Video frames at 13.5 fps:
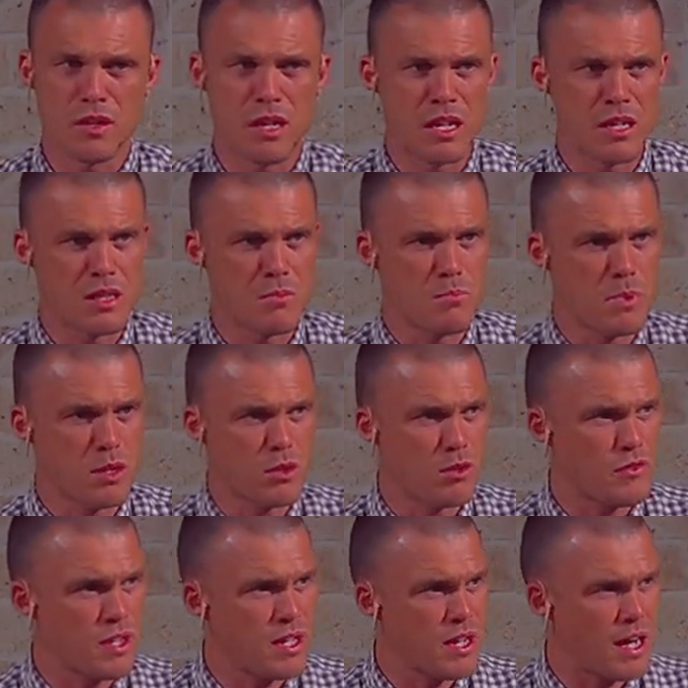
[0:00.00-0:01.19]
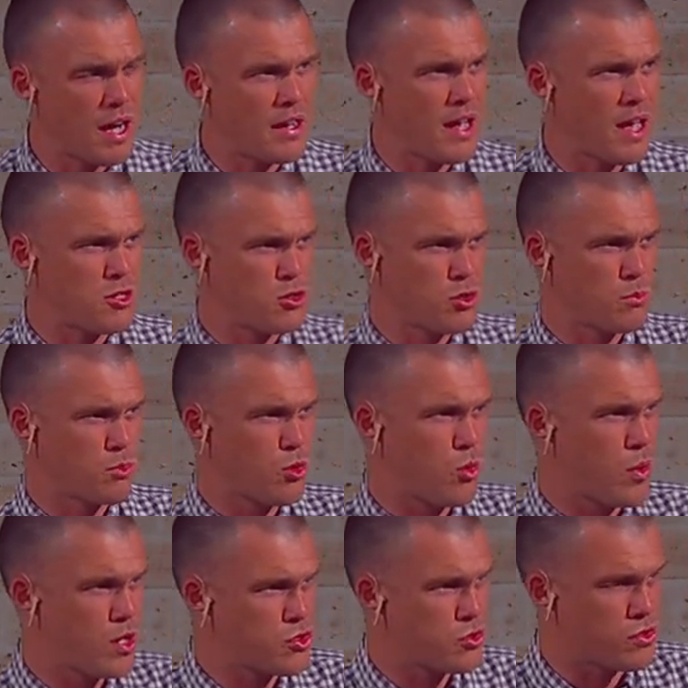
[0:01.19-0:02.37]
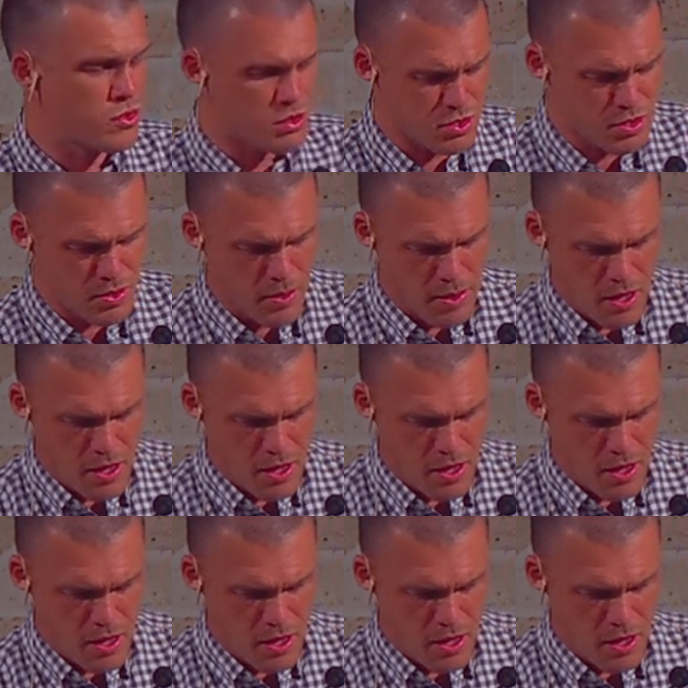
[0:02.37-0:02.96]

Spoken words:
in the middle of the unanswerable questions,